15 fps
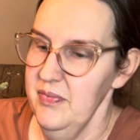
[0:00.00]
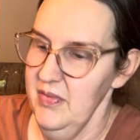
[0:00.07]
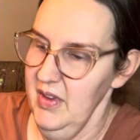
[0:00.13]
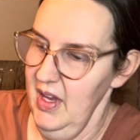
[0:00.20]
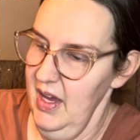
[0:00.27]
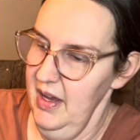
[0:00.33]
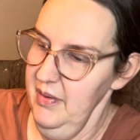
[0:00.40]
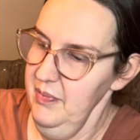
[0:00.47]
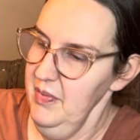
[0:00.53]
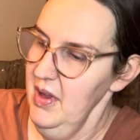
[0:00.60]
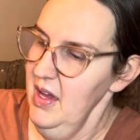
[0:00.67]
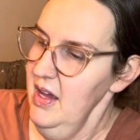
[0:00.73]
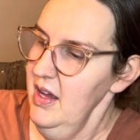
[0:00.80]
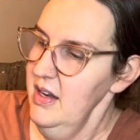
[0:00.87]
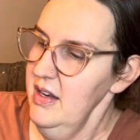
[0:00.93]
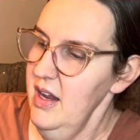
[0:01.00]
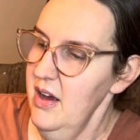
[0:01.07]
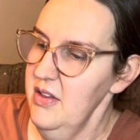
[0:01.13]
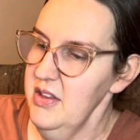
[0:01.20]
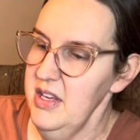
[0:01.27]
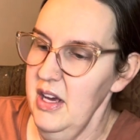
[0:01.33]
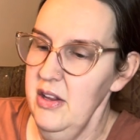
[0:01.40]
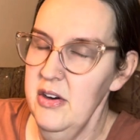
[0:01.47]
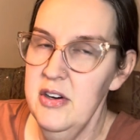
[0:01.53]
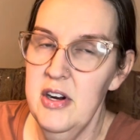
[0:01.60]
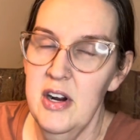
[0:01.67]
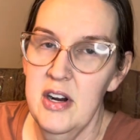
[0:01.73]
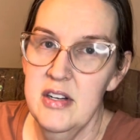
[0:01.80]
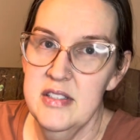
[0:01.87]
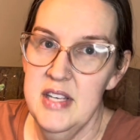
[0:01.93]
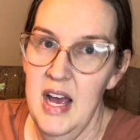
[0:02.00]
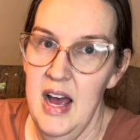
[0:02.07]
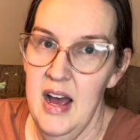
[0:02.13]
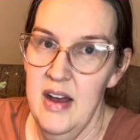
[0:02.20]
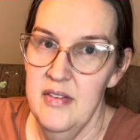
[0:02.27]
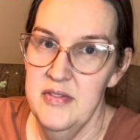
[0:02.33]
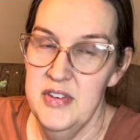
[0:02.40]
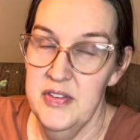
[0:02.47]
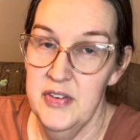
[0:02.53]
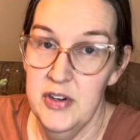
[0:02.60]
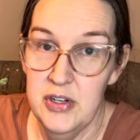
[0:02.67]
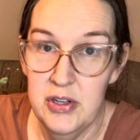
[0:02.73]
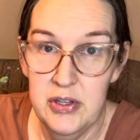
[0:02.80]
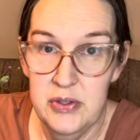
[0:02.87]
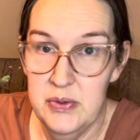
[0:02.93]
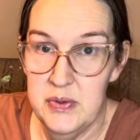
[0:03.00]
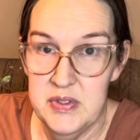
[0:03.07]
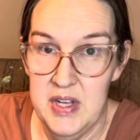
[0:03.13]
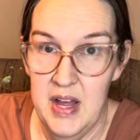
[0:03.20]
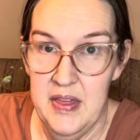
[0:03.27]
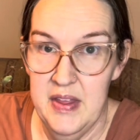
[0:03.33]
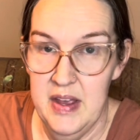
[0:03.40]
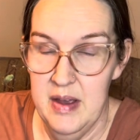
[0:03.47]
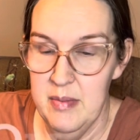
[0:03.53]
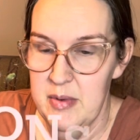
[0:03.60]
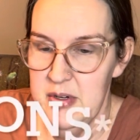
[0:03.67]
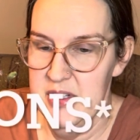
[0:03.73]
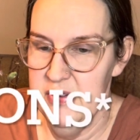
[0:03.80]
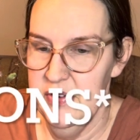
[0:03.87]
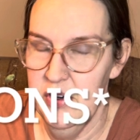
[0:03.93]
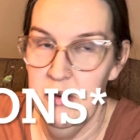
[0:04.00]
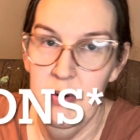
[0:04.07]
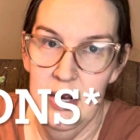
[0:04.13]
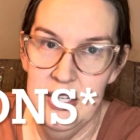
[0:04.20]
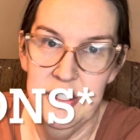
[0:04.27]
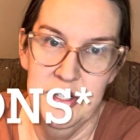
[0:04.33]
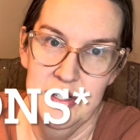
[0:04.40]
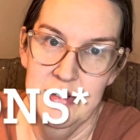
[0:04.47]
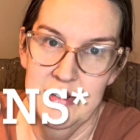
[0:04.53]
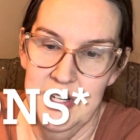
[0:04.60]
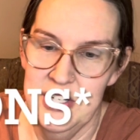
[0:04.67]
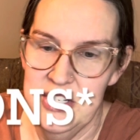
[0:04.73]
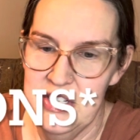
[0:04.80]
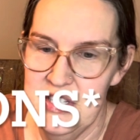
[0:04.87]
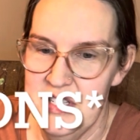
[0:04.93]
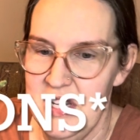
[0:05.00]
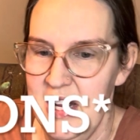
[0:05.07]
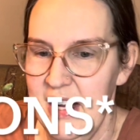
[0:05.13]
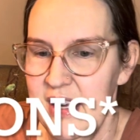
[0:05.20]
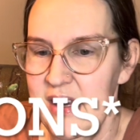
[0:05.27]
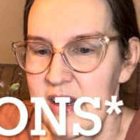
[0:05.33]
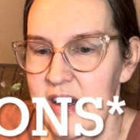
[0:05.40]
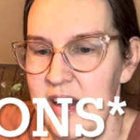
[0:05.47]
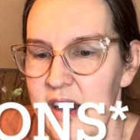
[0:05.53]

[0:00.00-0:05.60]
Okay. Now the yellow cards have different clues on them, or different questions, I should say.